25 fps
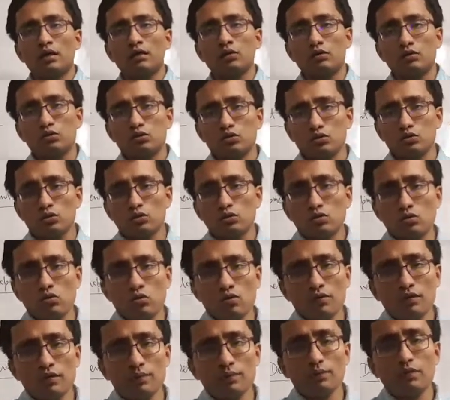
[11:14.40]
also
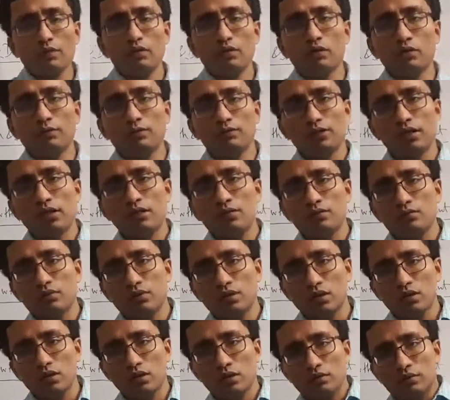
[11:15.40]
over a period of time,
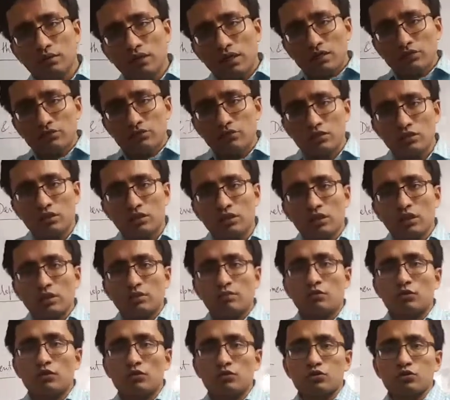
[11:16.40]
the national
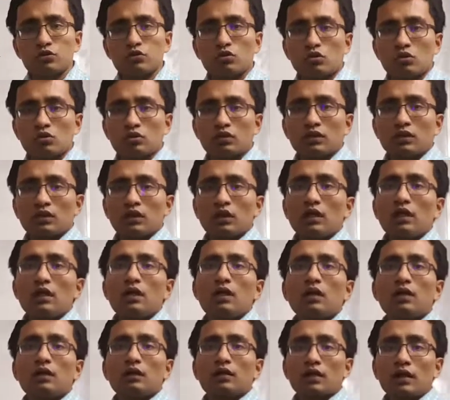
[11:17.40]
income also
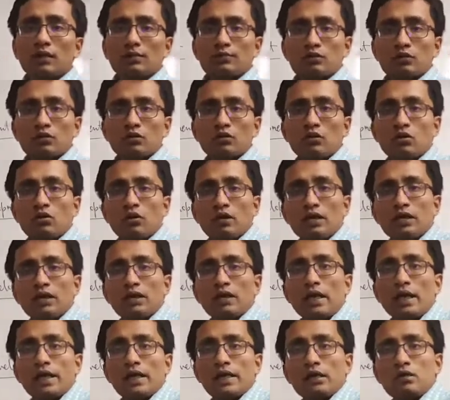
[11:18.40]
keeps on
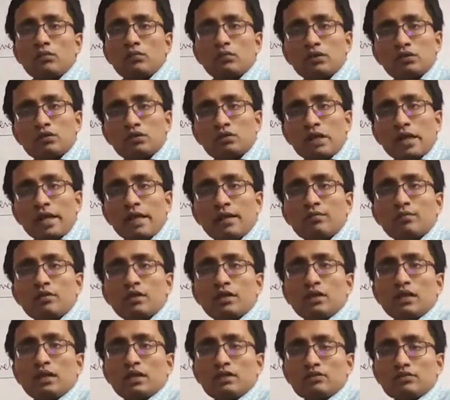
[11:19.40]
growing, and with time,
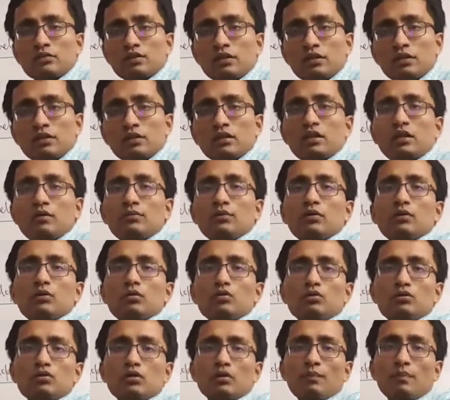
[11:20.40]
the national
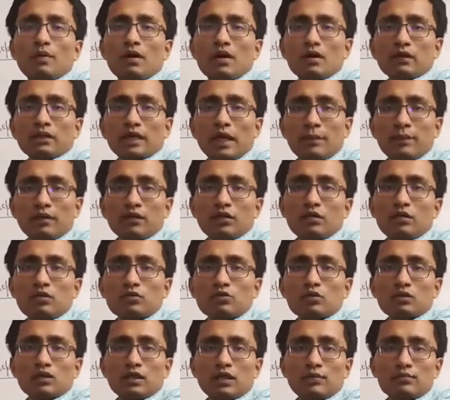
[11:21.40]
income per capita
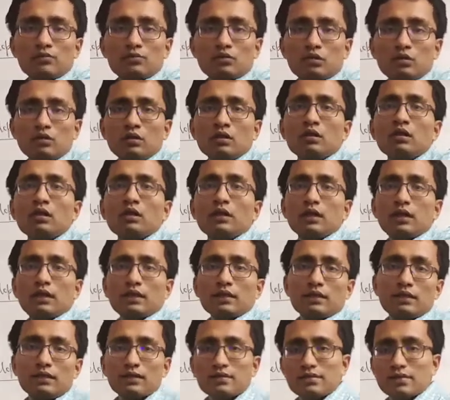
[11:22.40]
also keeps on
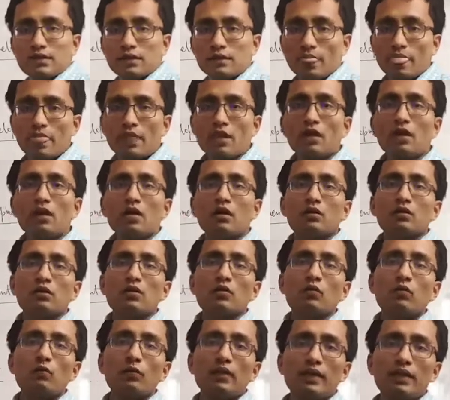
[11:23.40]
increasing.
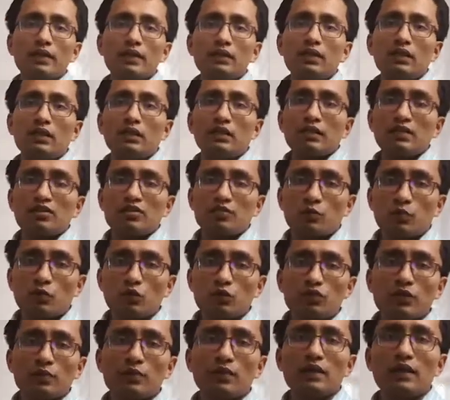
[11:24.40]
Now, when the
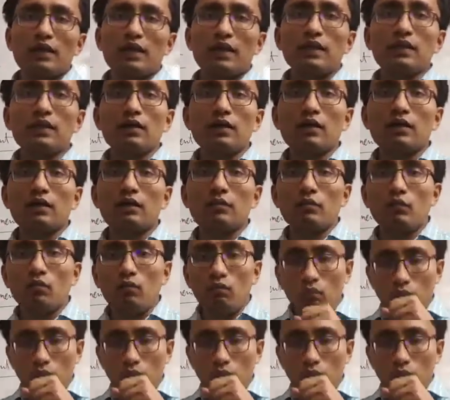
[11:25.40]
disposable income